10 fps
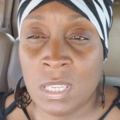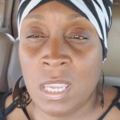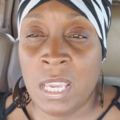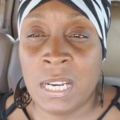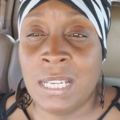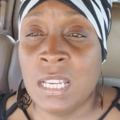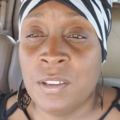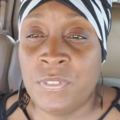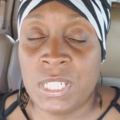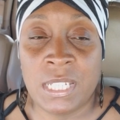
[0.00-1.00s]
and I
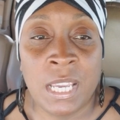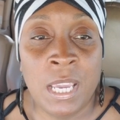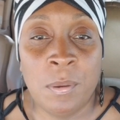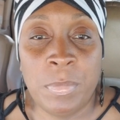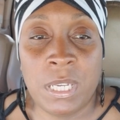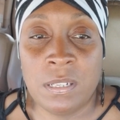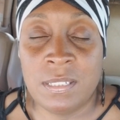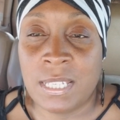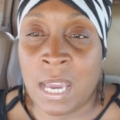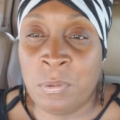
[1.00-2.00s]
loved it
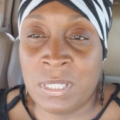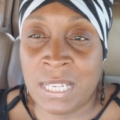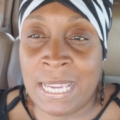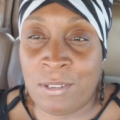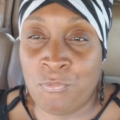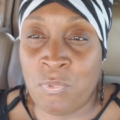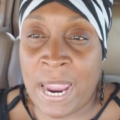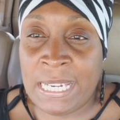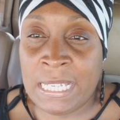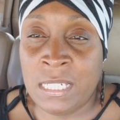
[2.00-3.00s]
because I was like
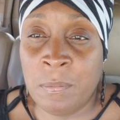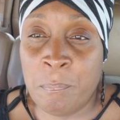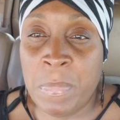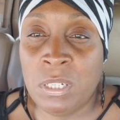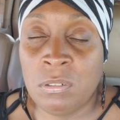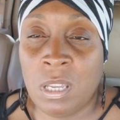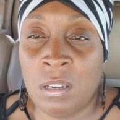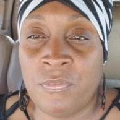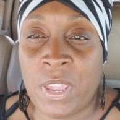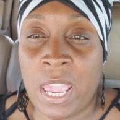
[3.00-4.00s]
right in the middle
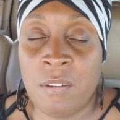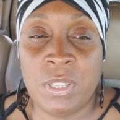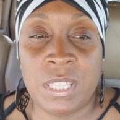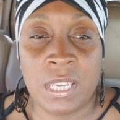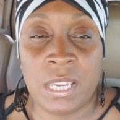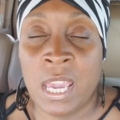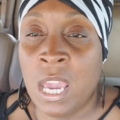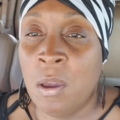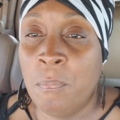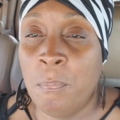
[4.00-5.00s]
of everything
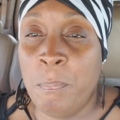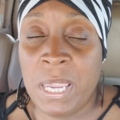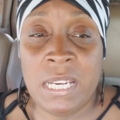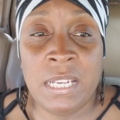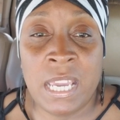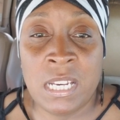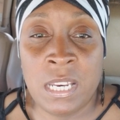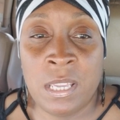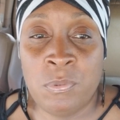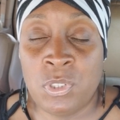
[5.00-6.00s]
meaning that
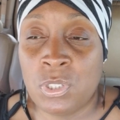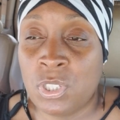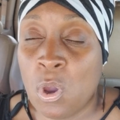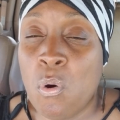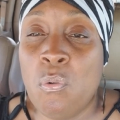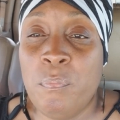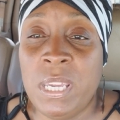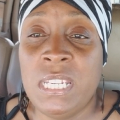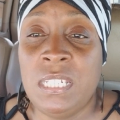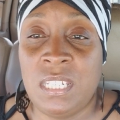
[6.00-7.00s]
there was so
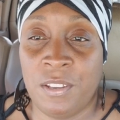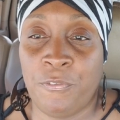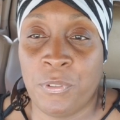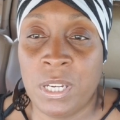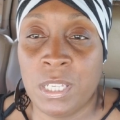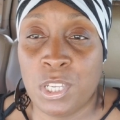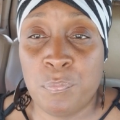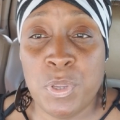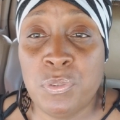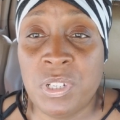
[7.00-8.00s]
many different
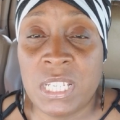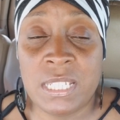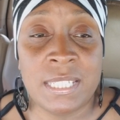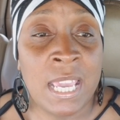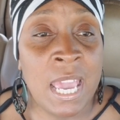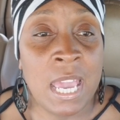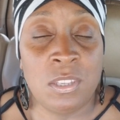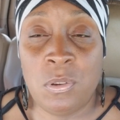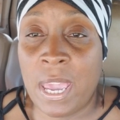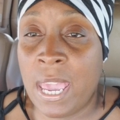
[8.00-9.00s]
communities
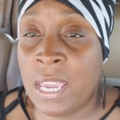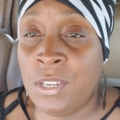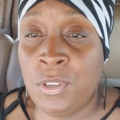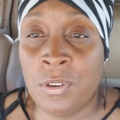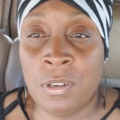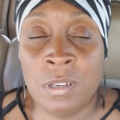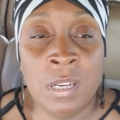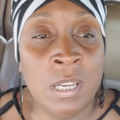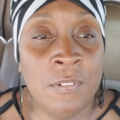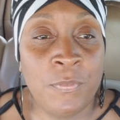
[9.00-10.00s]
you had your
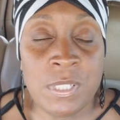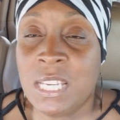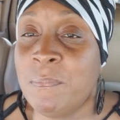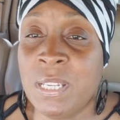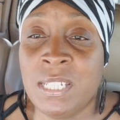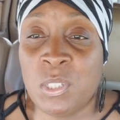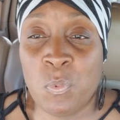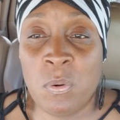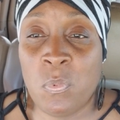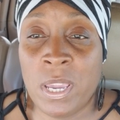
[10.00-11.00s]
15 minutes
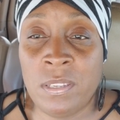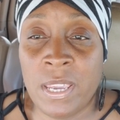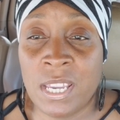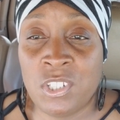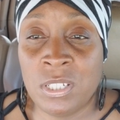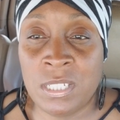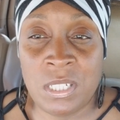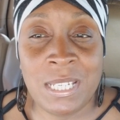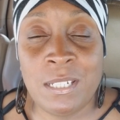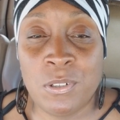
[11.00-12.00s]
one way you had your
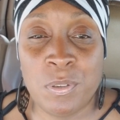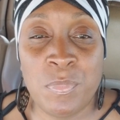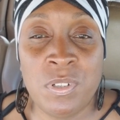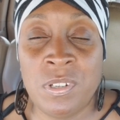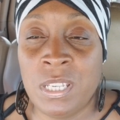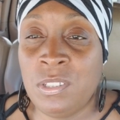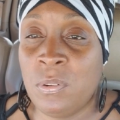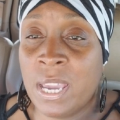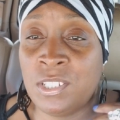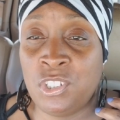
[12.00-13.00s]
latino community
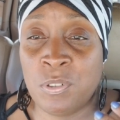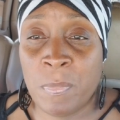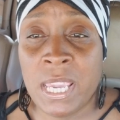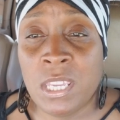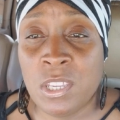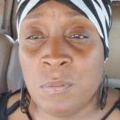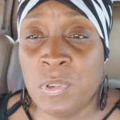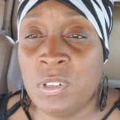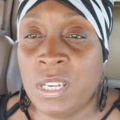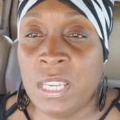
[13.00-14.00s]
you had your jamaican
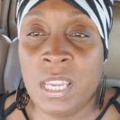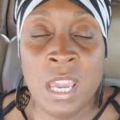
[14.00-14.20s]
community